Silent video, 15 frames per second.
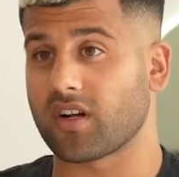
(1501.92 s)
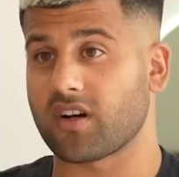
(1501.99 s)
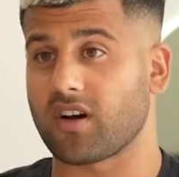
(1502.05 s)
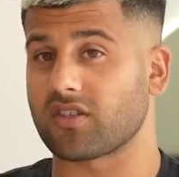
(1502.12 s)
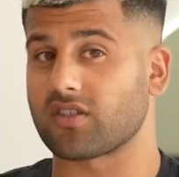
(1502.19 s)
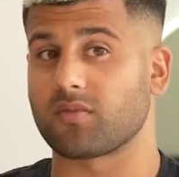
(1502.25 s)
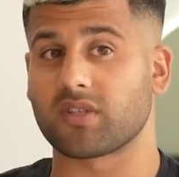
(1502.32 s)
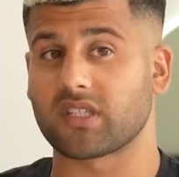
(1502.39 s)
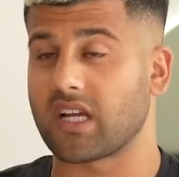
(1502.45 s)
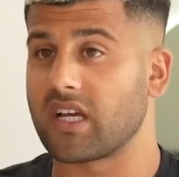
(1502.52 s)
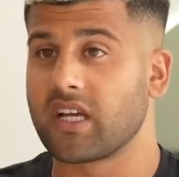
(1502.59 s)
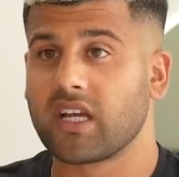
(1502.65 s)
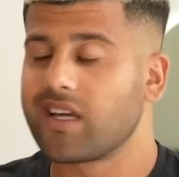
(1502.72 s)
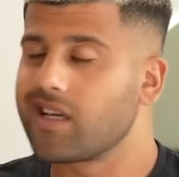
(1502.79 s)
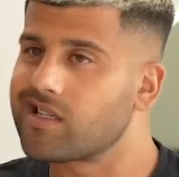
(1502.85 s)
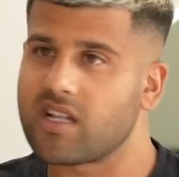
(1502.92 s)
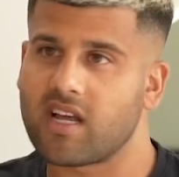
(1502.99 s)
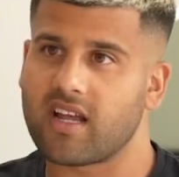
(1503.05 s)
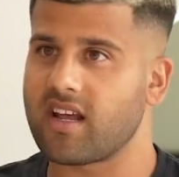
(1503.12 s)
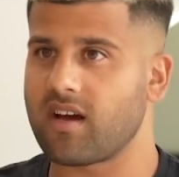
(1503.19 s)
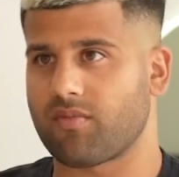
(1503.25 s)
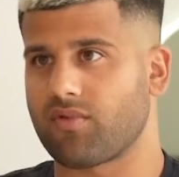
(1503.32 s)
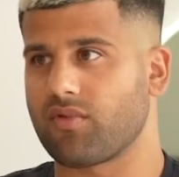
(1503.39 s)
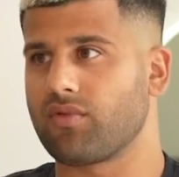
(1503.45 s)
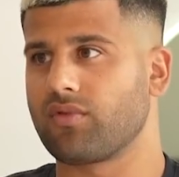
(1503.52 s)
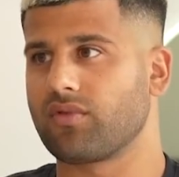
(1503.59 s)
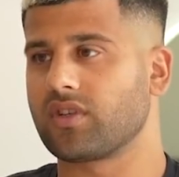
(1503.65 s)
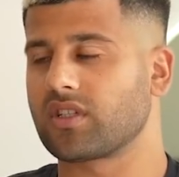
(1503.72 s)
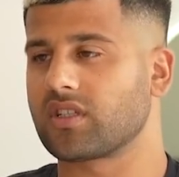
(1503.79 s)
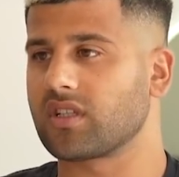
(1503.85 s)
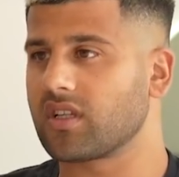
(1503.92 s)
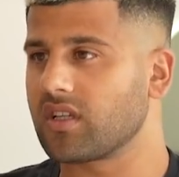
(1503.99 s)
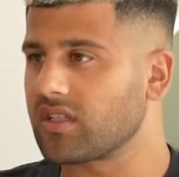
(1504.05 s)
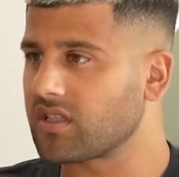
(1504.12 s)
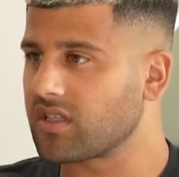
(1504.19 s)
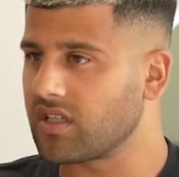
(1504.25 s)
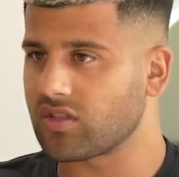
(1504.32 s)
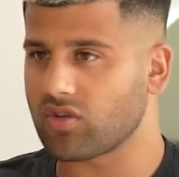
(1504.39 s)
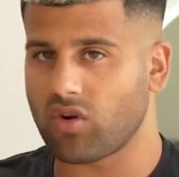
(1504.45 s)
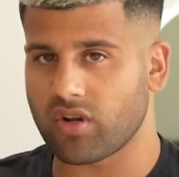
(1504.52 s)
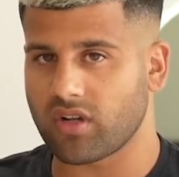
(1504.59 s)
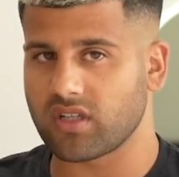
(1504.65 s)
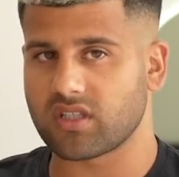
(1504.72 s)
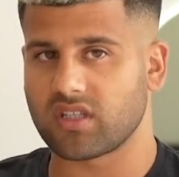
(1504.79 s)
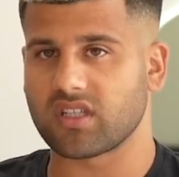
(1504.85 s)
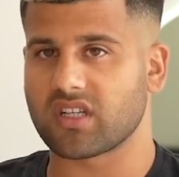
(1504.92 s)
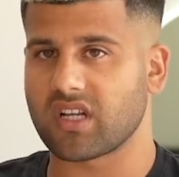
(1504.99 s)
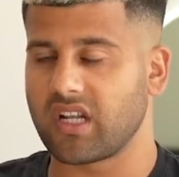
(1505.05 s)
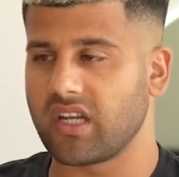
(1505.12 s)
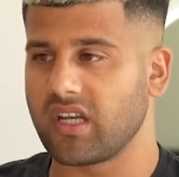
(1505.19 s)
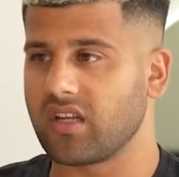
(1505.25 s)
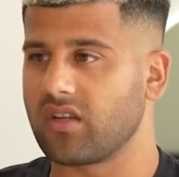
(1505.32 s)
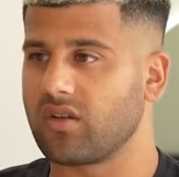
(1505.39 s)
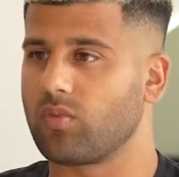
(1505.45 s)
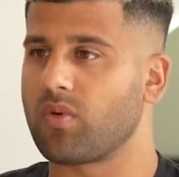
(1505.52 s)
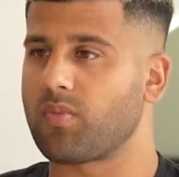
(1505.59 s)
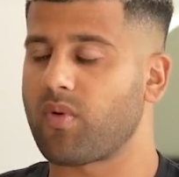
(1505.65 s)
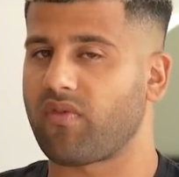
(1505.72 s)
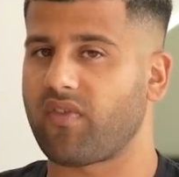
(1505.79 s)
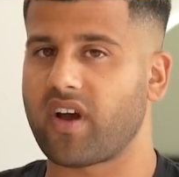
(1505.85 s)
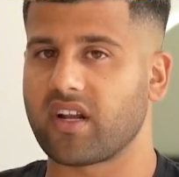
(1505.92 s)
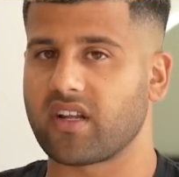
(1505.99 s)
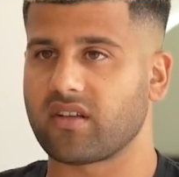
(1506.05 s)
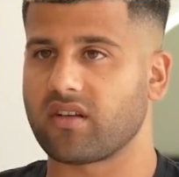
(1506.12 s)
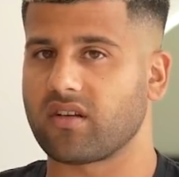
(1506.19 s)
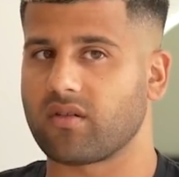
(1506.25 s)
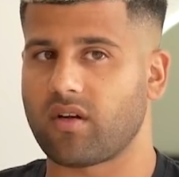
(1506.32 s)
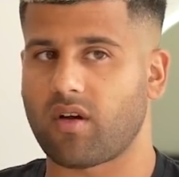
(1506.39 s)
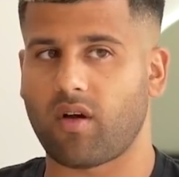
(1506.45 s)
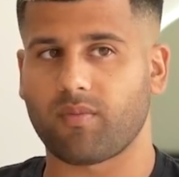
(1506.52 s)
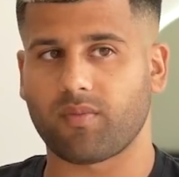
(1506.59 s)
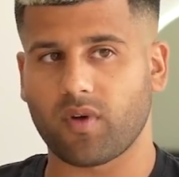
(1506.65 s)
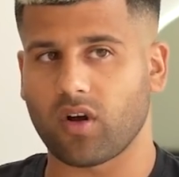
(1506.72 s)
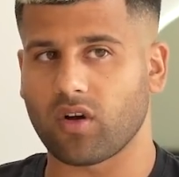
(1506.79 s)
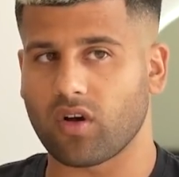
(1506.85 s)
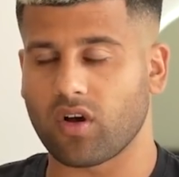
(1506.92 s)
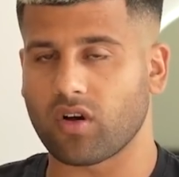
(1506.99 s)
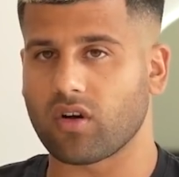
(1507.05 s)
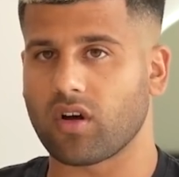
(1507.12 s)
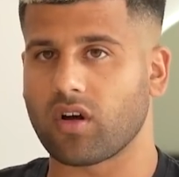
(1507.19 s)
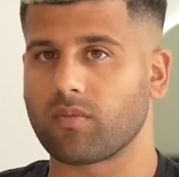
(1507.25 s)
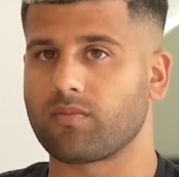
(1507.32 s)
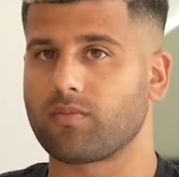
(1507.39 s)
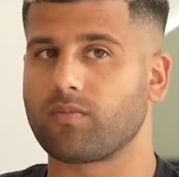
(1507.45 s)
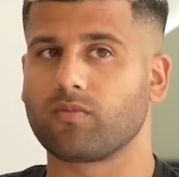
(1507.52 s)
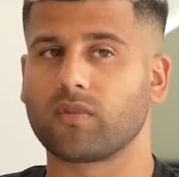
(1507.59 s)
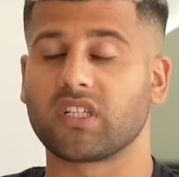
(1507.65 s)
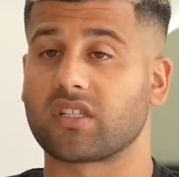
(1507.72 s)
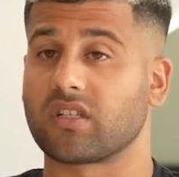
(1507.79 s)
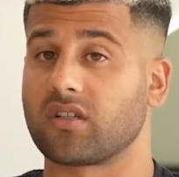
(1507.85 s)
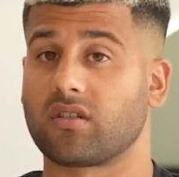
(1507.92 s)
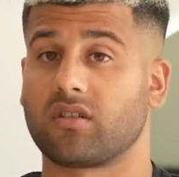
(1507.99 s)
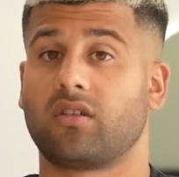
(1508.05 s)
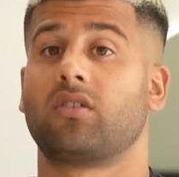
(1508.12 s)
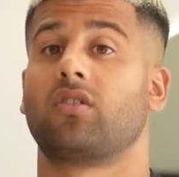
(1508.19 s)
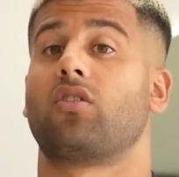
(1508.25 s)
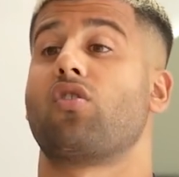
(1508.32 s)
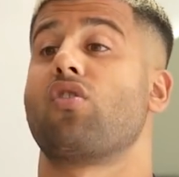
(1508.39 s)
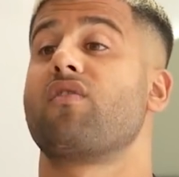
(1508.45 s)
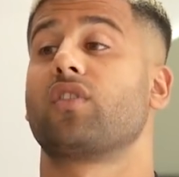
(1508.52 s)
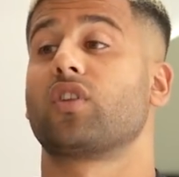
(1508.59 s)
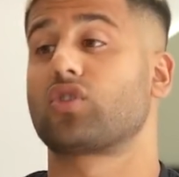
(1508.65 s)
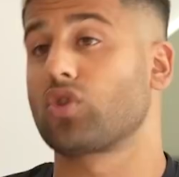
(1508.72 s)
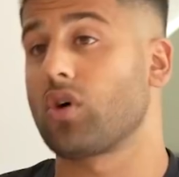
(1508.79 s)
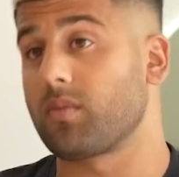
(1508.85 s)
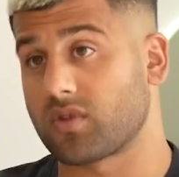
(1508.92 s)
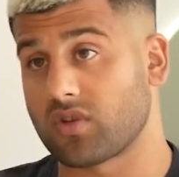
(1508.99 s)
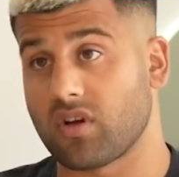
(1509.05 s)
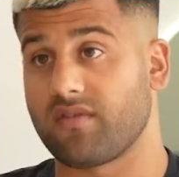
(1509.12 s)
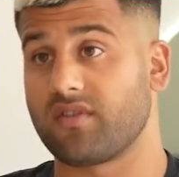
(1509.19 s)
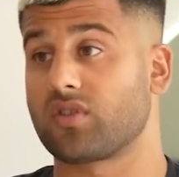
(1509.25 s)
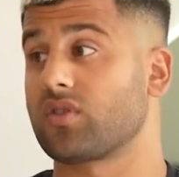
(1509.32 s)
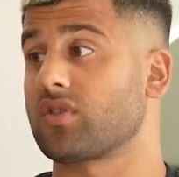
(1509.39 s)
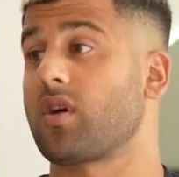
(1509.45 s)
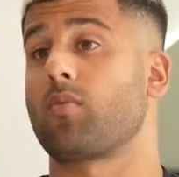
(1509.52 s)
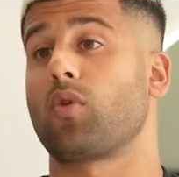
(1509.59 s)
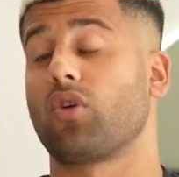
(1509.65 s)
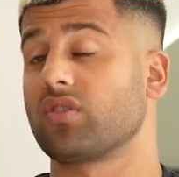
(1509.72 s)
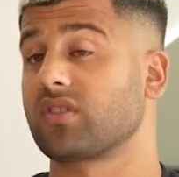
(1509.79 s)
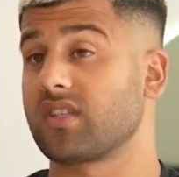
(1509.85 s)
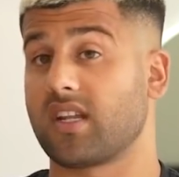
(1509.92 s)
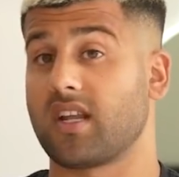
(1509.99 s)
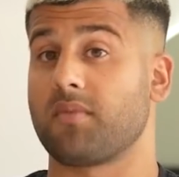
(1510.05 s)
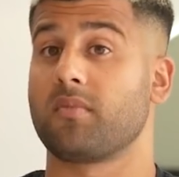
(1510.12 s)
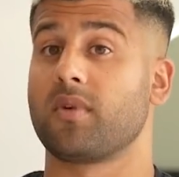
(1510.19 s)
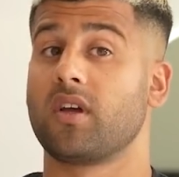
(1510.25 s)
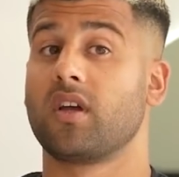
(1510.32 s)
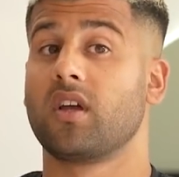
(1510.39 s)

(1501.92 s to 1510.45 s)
the customers, it's like that, bro. It's honest, it's clean. We provide it listen, over the top service because I'm onto them.